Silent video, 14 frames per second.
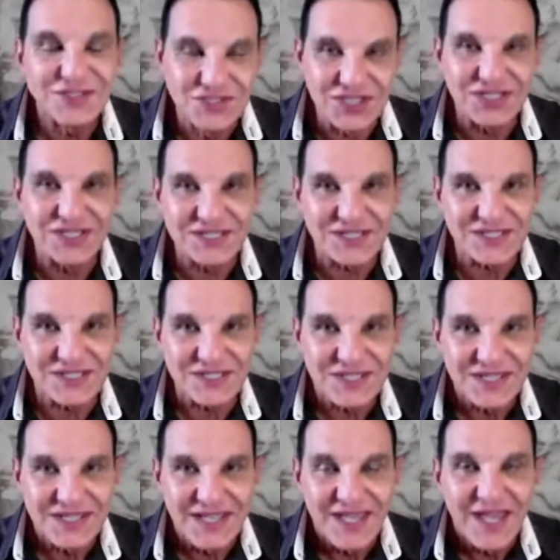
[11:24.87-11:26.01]
Jesus.
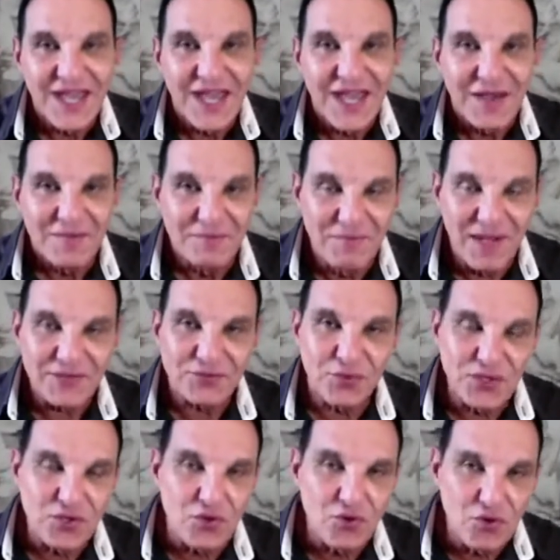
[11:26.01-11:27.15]
But
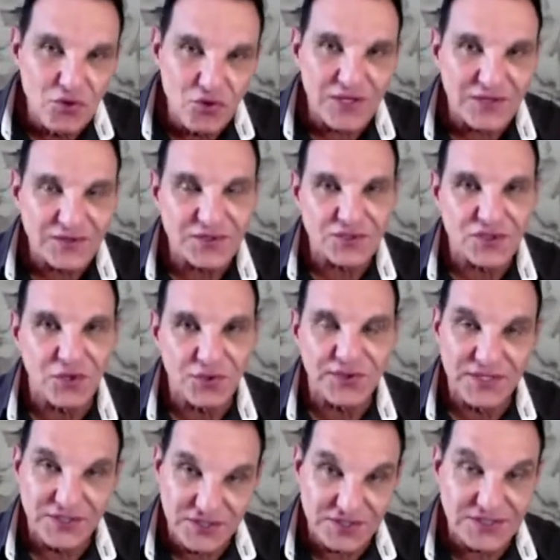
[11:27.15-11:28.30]
when you look at this whole
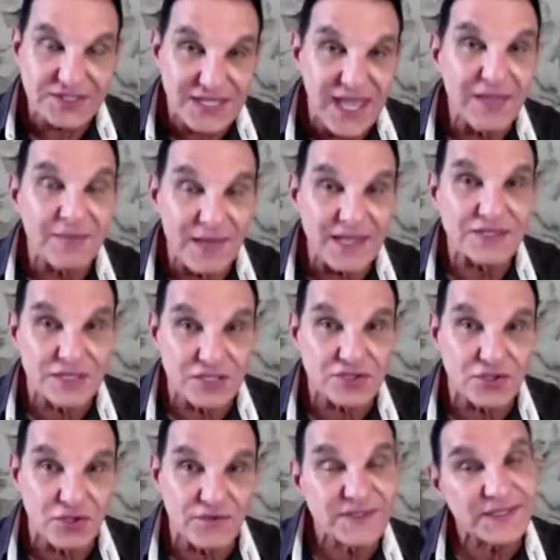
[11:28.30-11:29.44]
thing, Jesus came as a
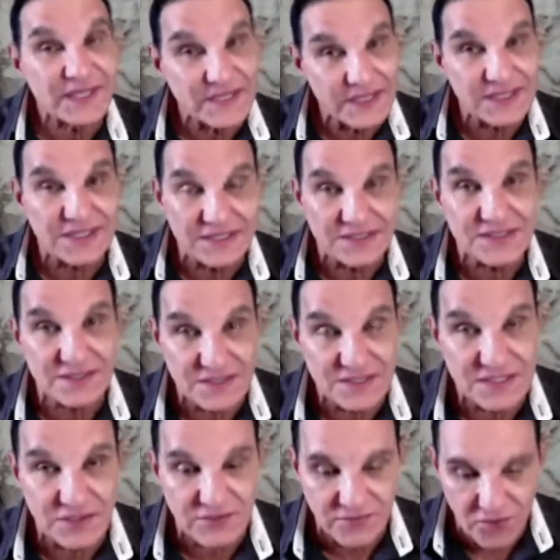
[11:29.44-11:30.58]
servant and he is the
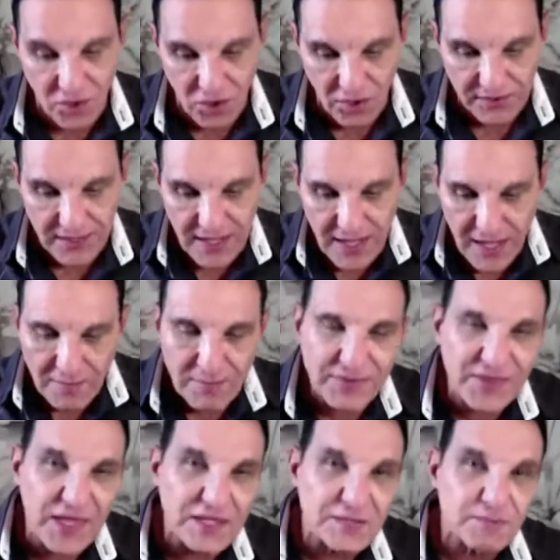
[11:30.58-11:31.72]
Son of God. But
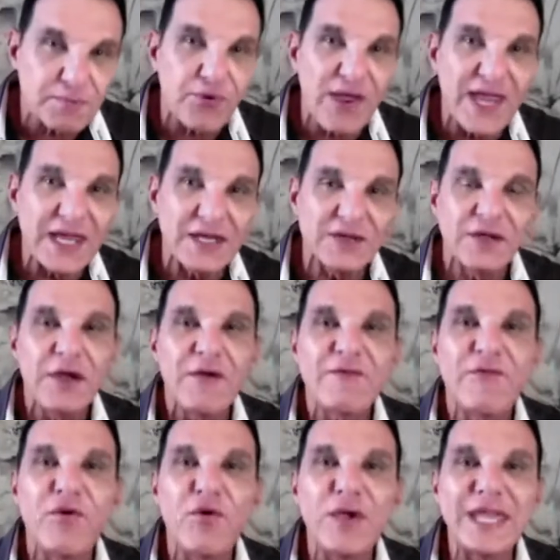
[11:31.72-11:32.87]
they prayed
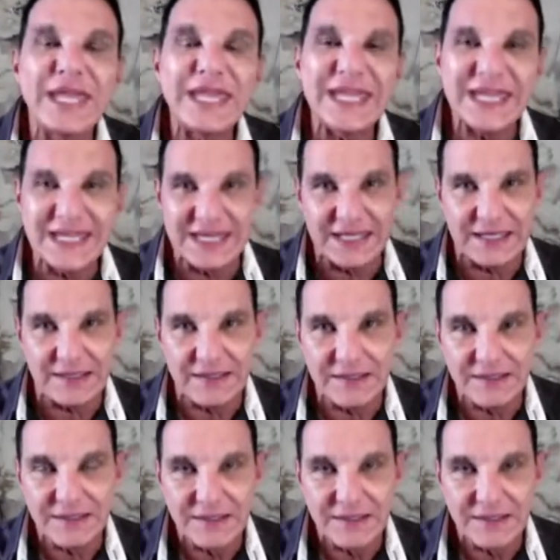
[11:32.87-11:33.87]
for healing.